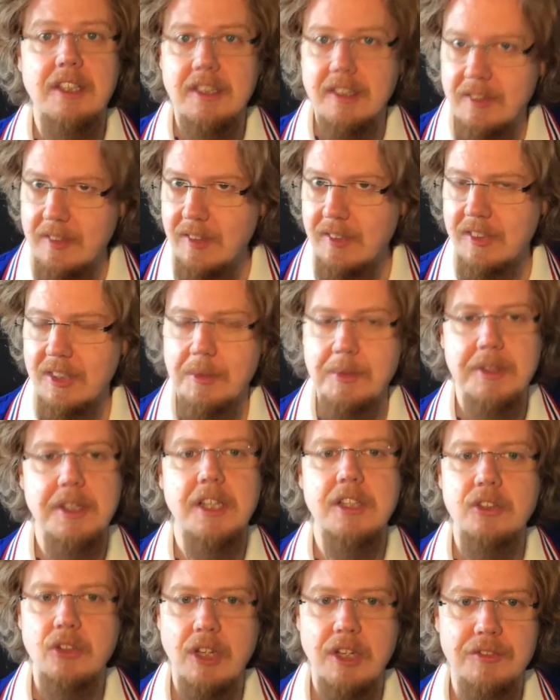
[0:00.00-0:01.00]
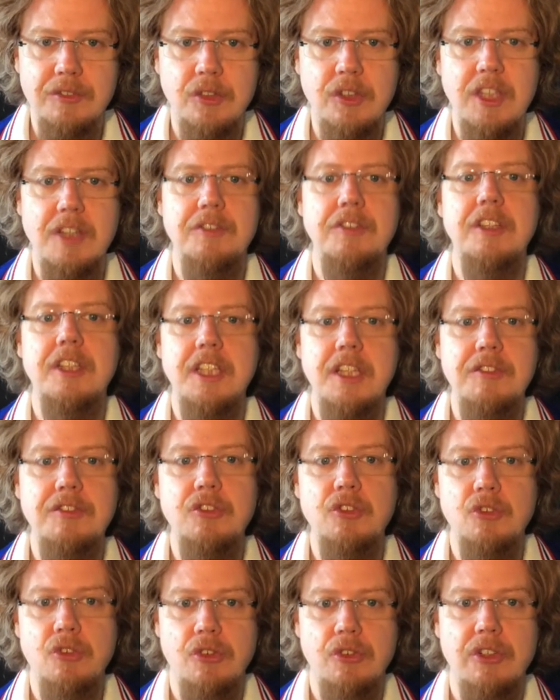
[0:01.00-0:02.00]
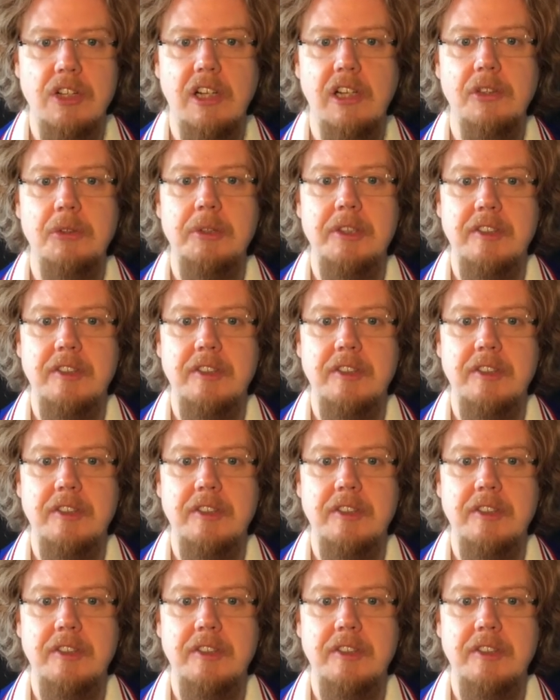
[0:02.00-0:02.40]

this is something that you have to definitely give to Ronaldo.